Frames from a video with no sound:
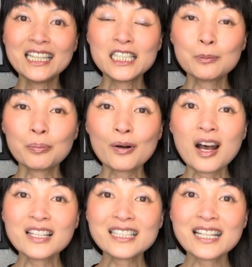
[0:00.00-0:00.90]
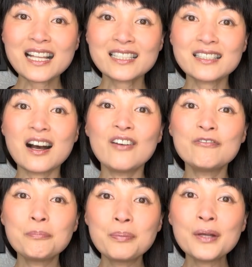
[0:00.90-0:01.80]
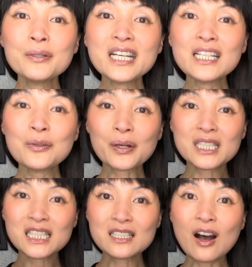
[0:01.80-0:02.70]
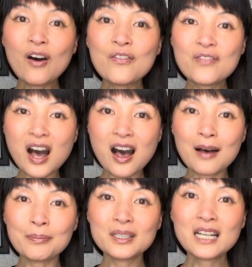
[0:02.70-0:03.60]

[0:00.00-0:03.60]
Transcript: This process of building yourself up,